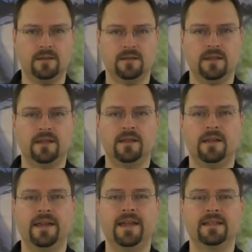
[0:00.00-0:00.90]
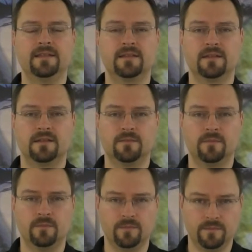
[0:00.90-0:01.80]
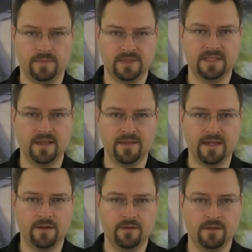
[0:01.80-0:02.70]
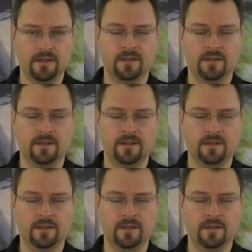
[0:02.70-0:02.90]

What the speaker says: the hands stay there